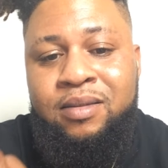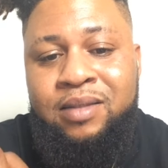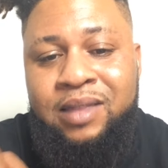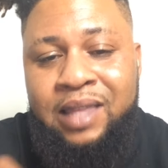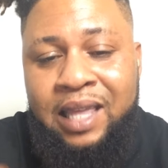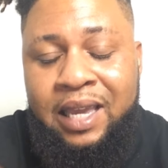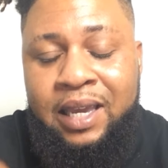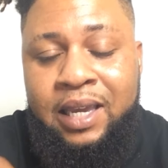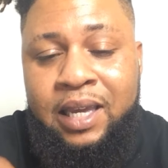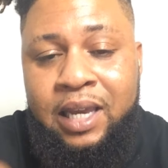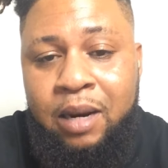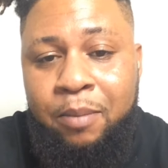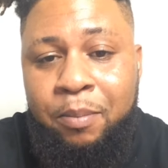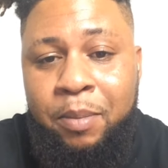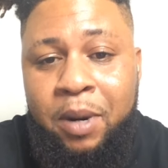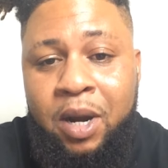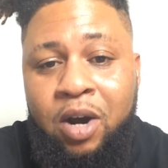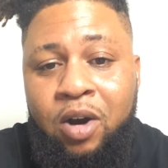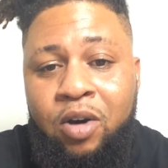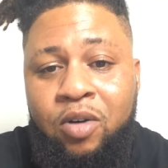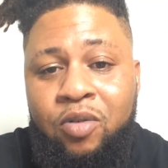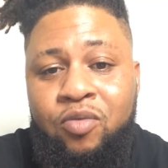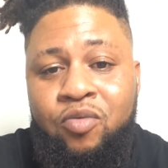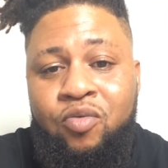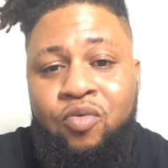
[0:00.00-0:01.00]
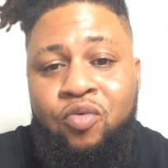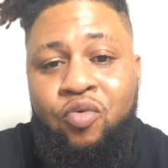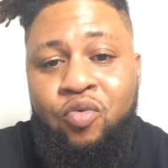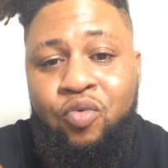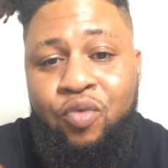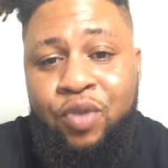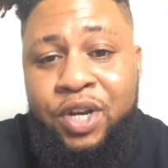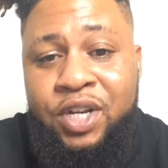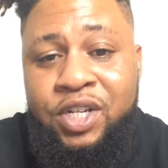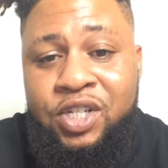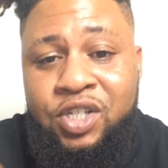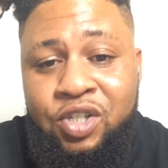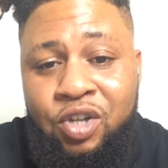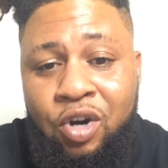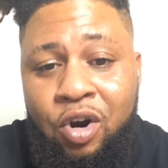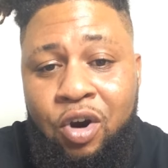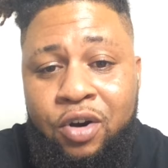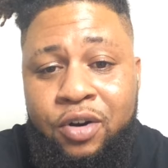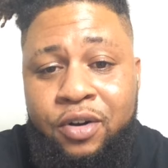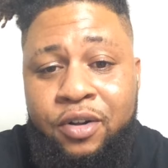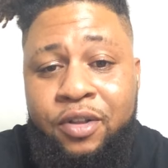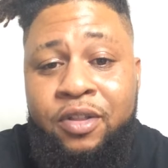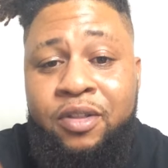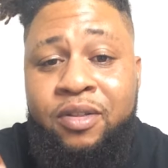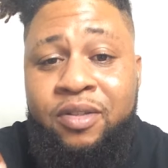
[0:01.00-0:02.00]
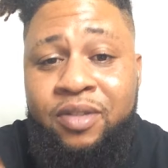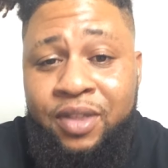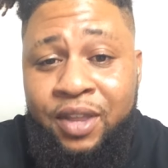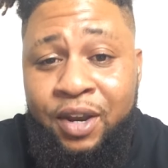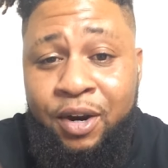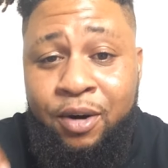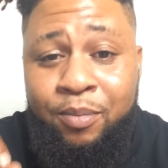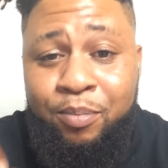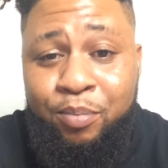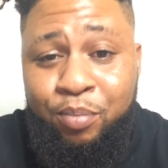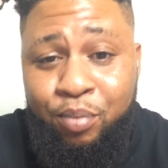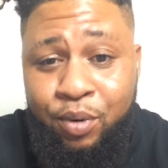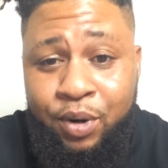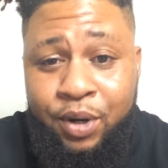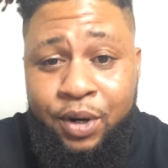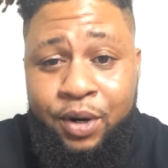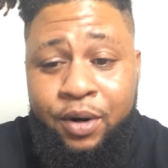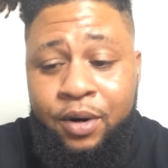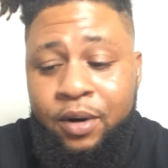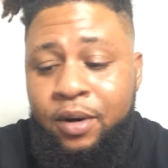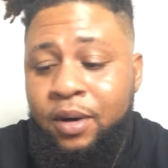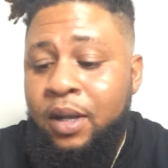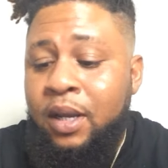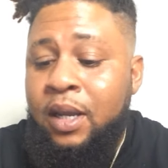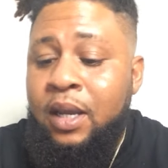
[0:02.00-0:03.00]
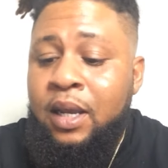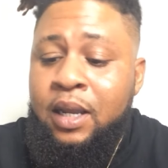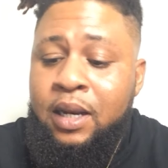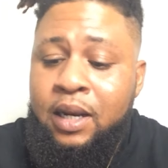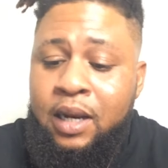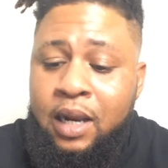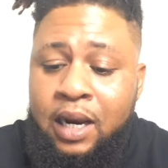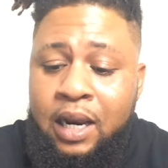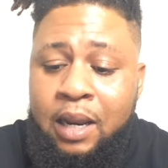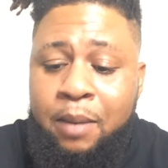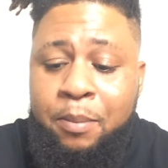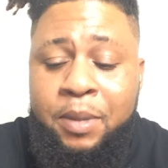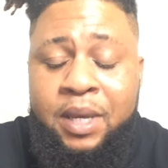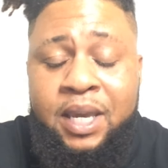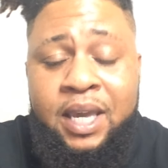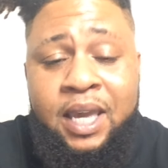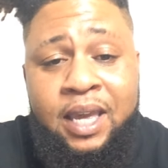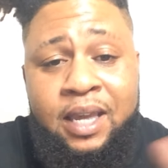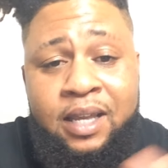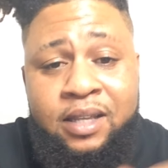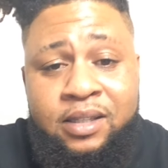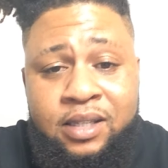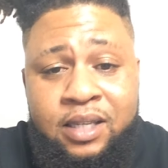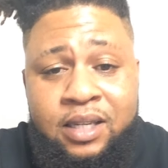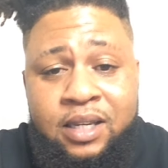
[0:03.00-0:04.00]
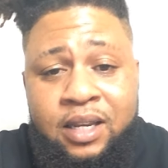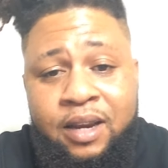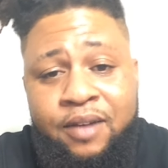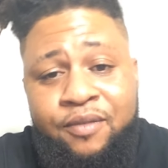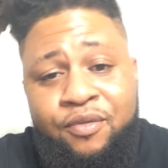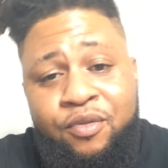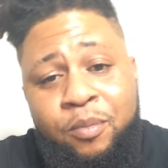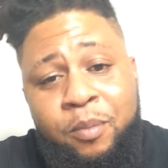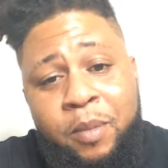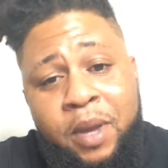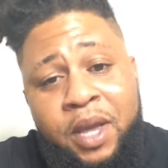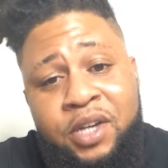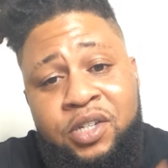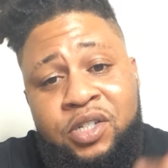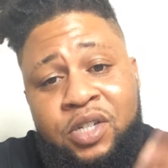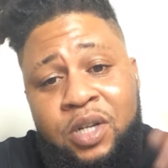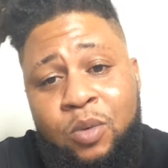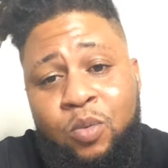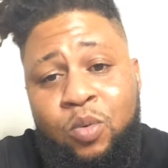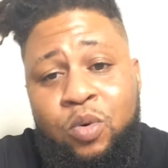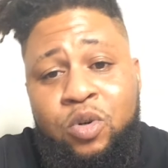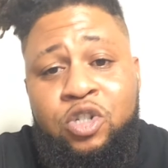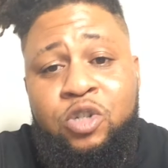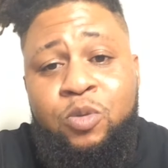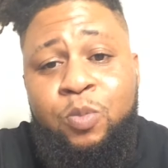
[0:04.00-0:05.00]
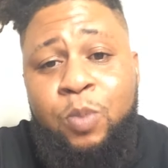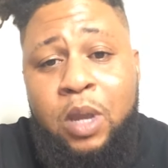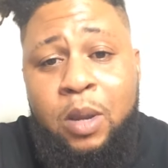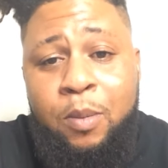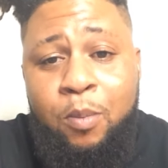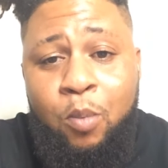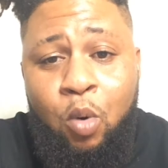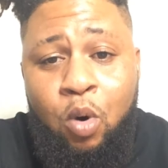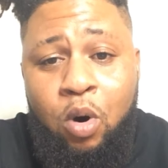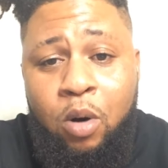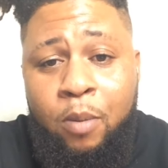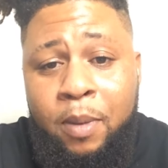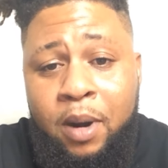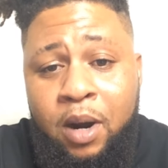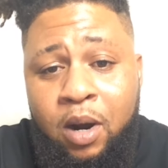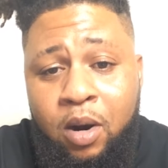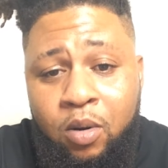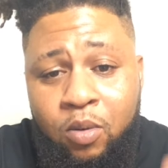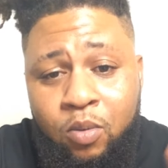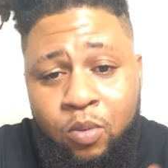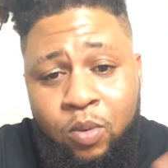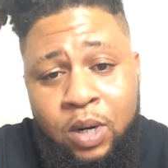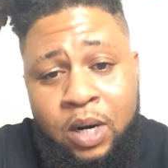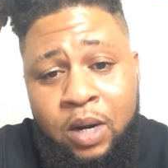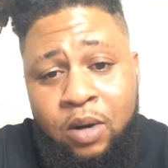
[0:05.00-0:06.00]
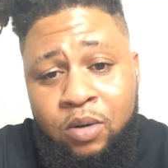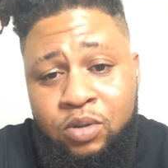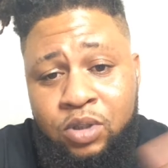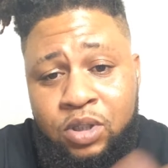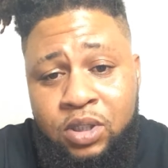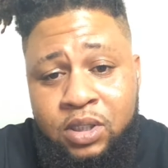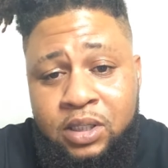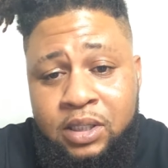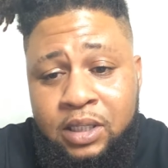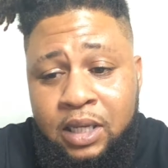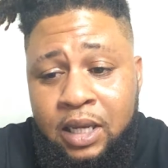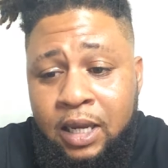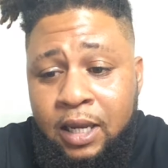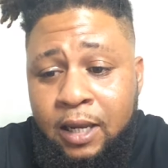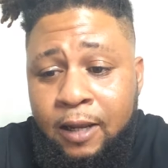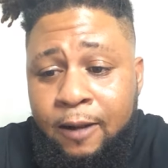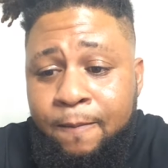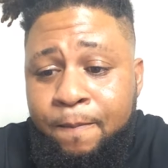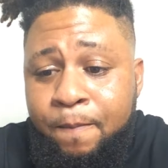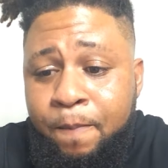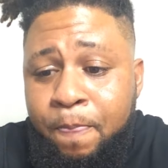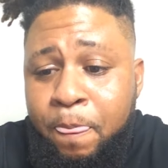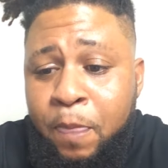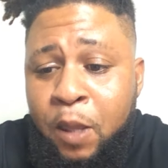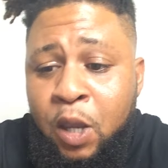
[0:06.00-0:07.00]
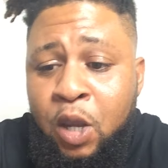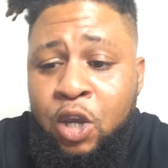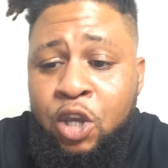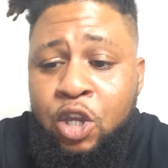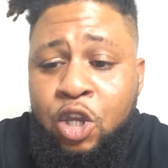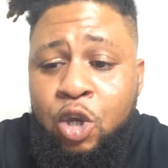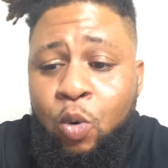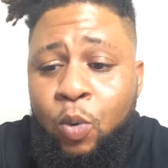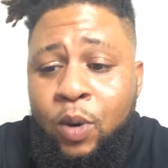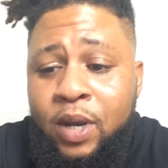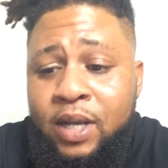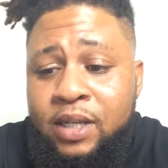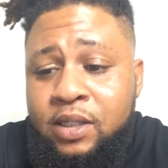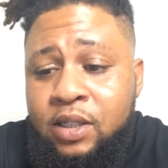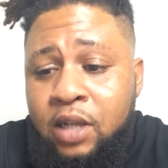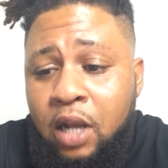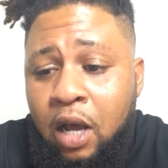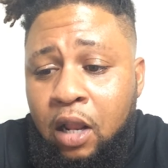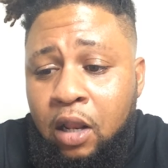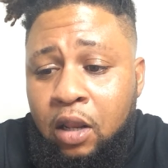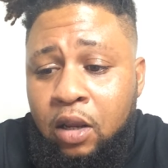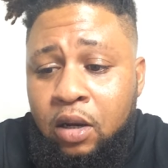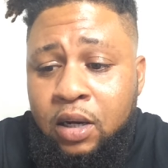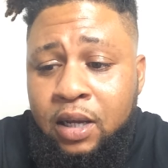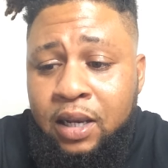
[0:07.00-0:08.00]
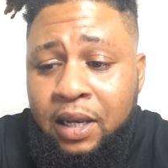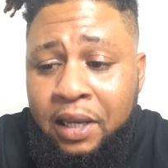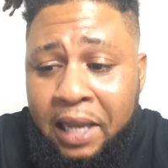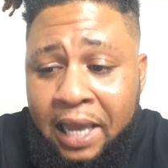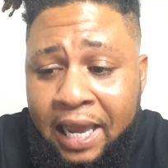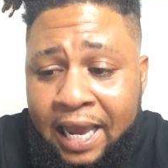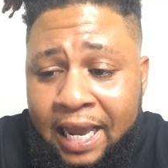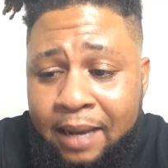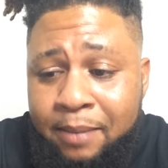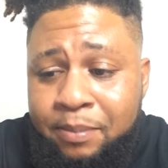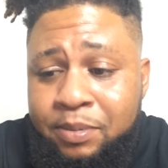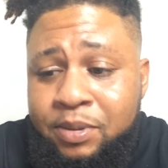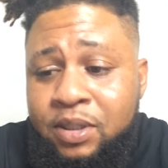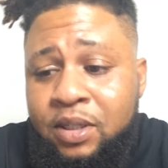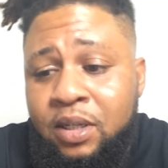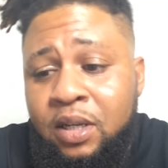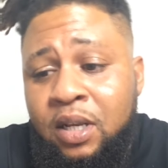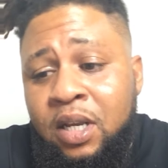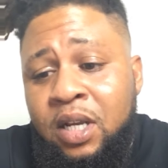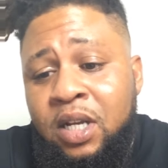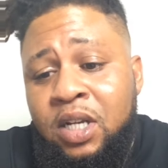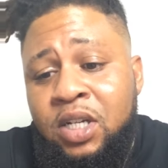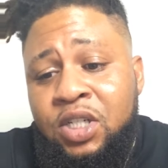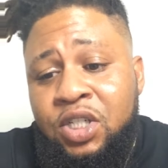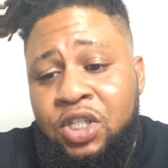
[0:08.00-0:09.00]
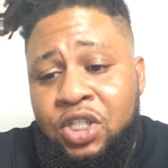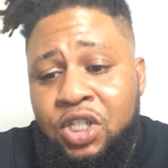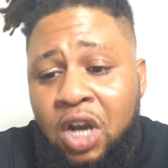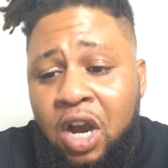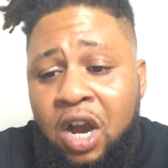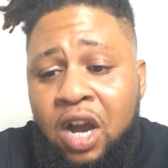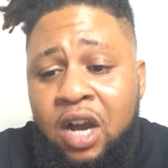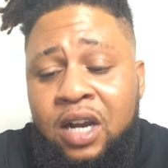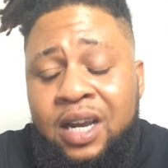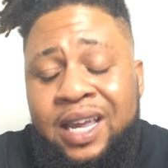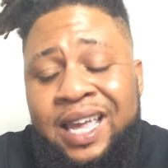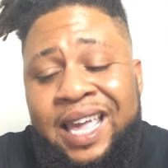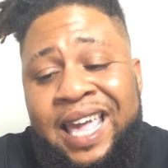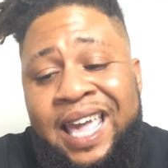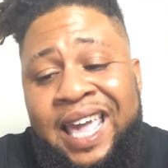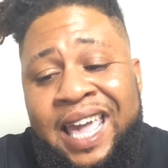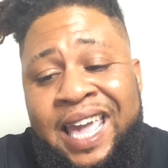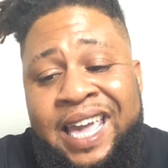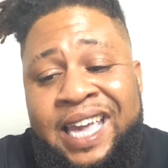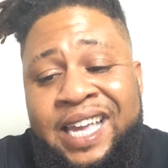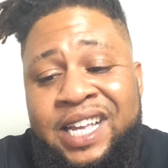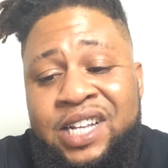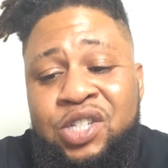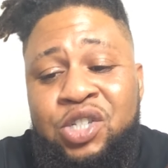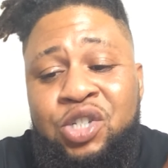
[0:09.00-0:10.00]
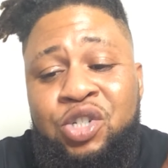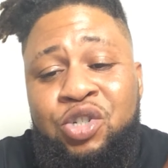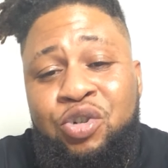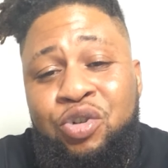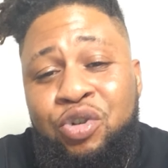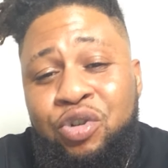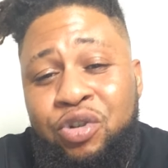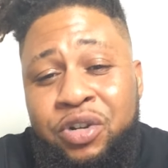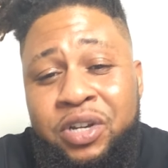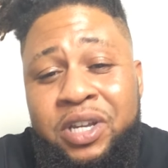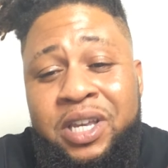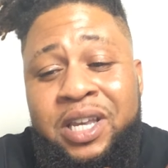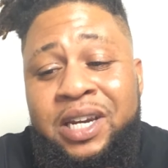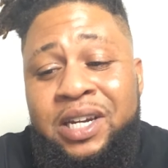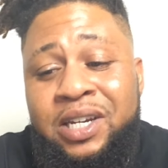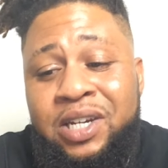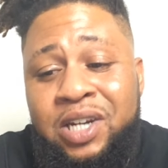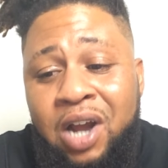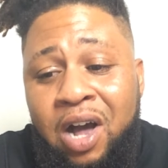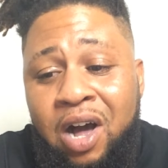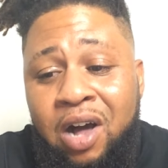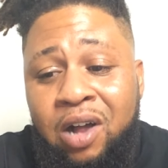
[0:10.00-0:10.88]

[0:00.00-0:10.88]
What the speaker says: thinking about restarting their printer. Now let me get into the information. We'll speak more about what I was just saying. US dollar collapse. Shock $8 trillion